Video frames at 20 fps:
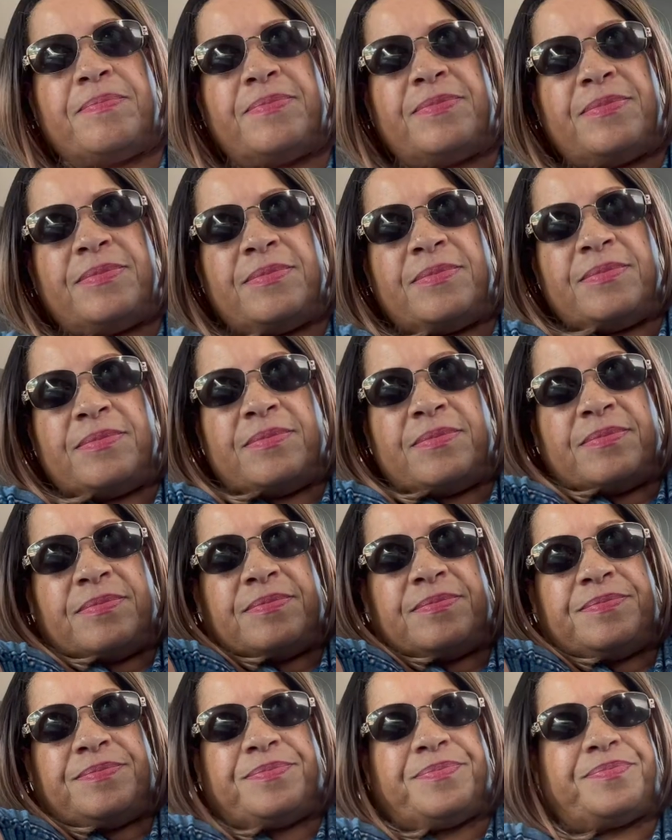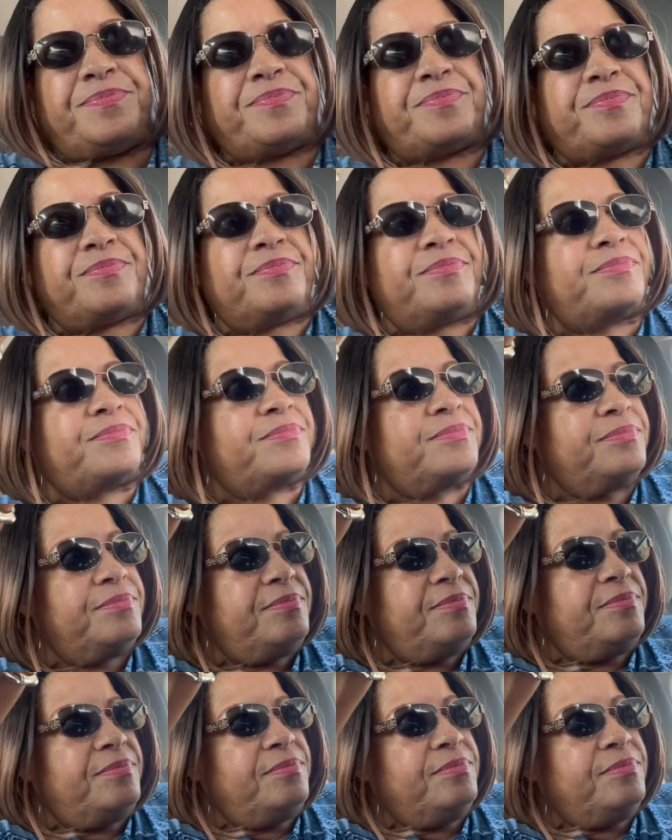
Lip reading: [no speech]